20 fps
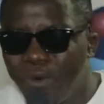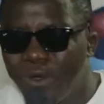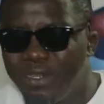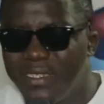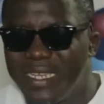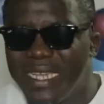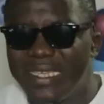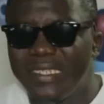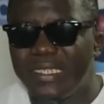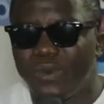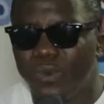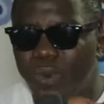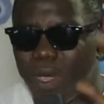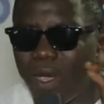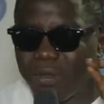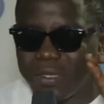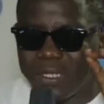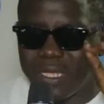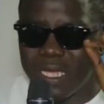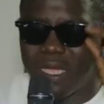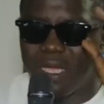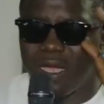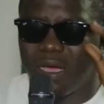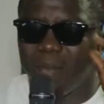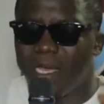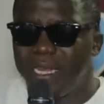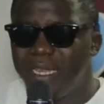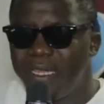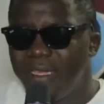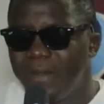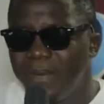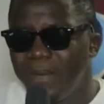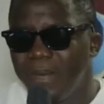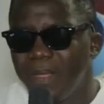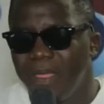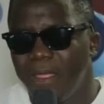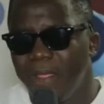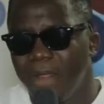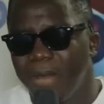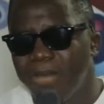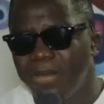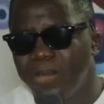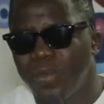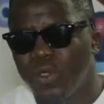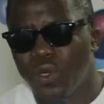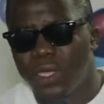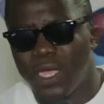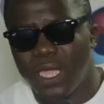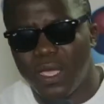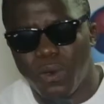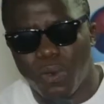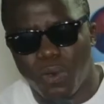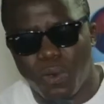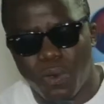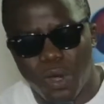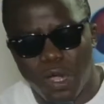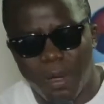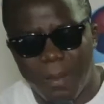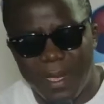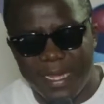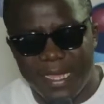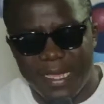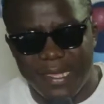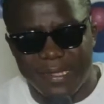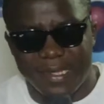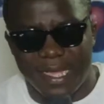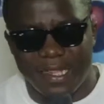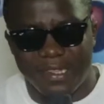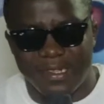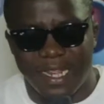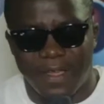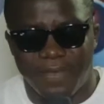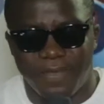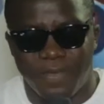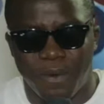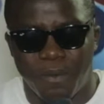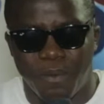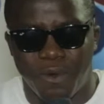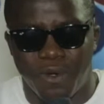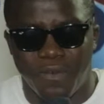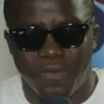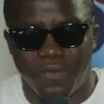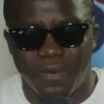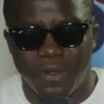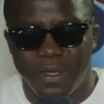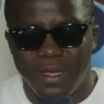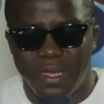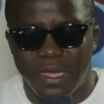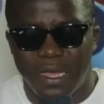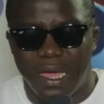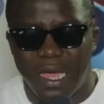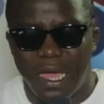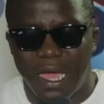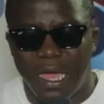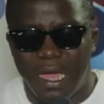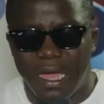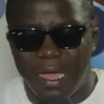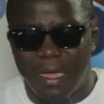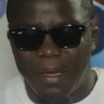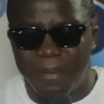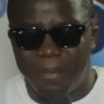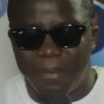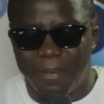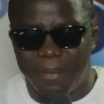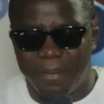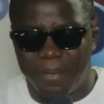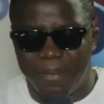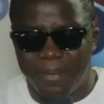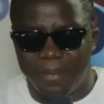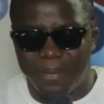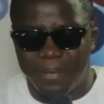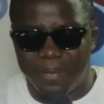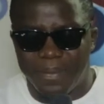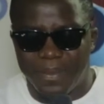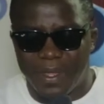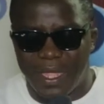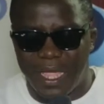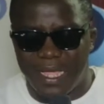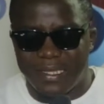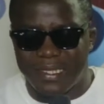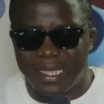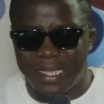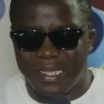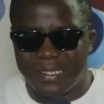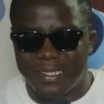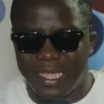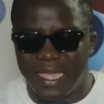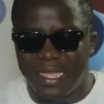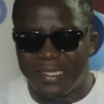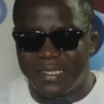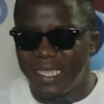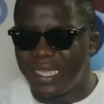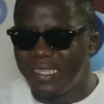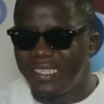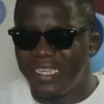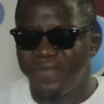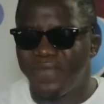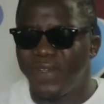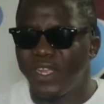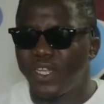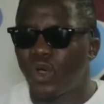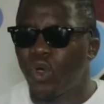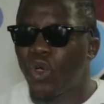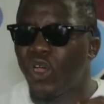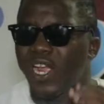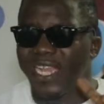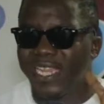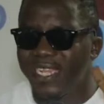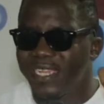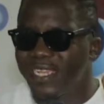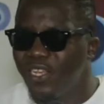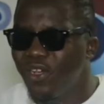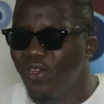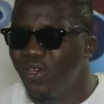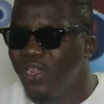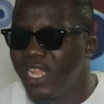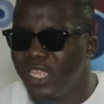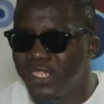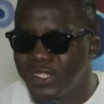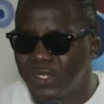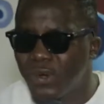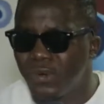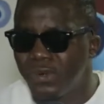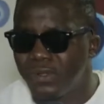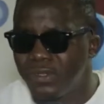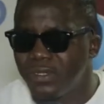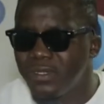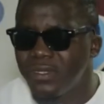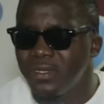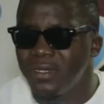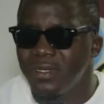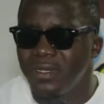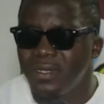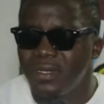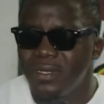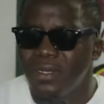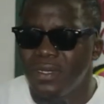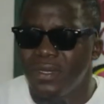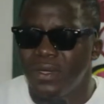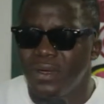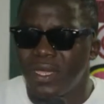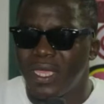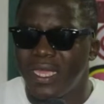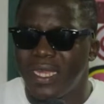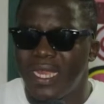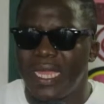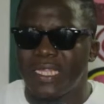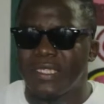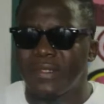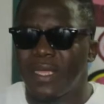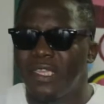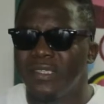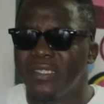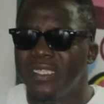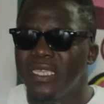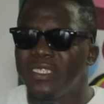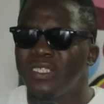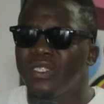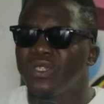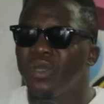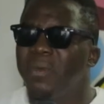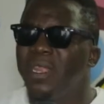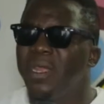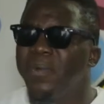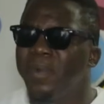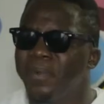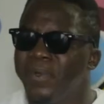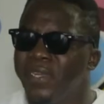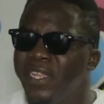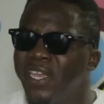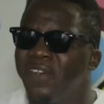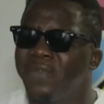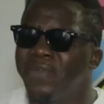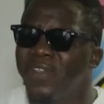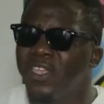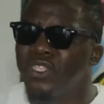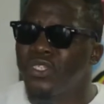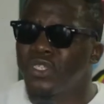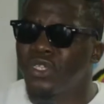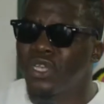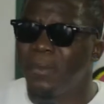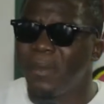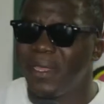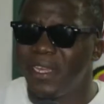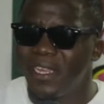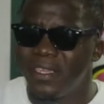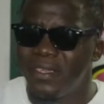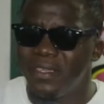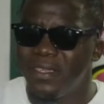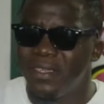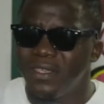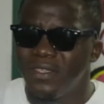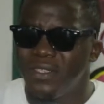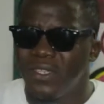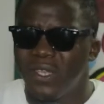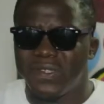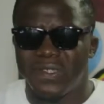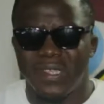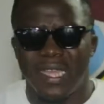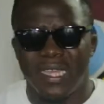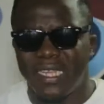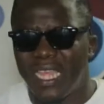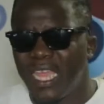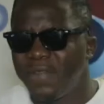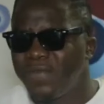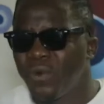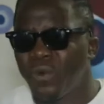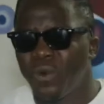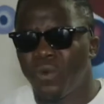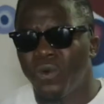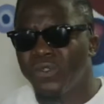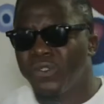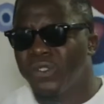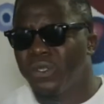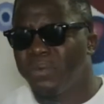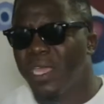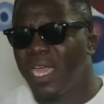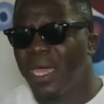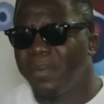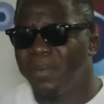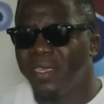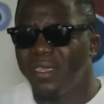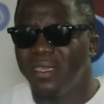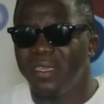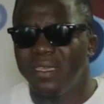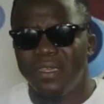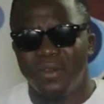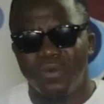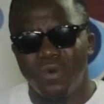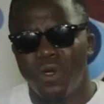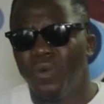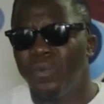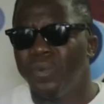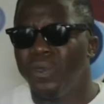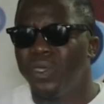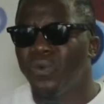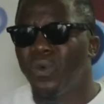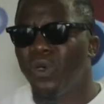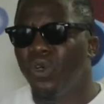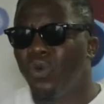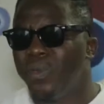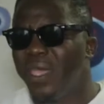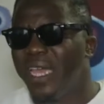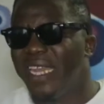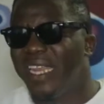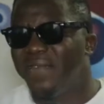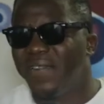word. There is wealth in comedy. Okay, comedy is another form of um, it's, it's, it's a different oil on its own. Okay, that's why you see so many people delve into comedy. You understand? Everyone wants to be happy. What would be, what would be an